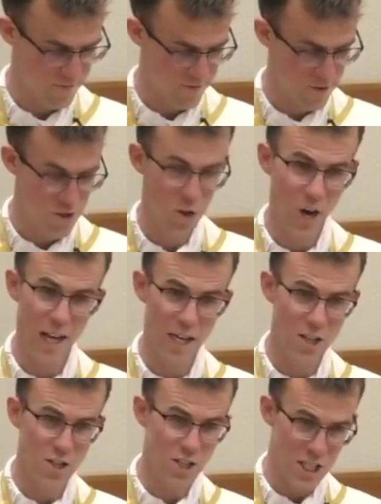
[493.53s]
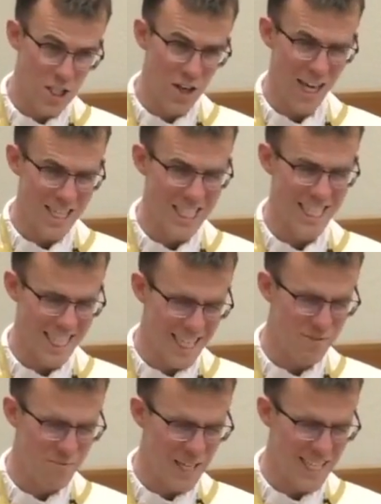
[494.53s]
Can you actually
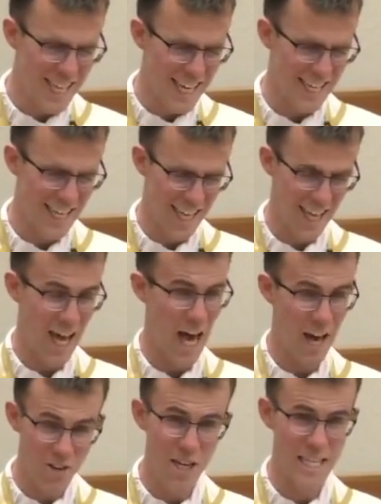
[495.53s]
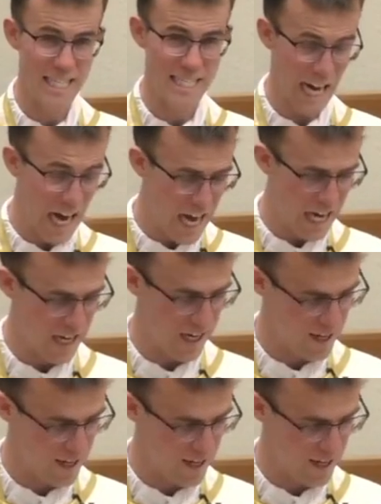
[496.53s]
live being like, I've already died?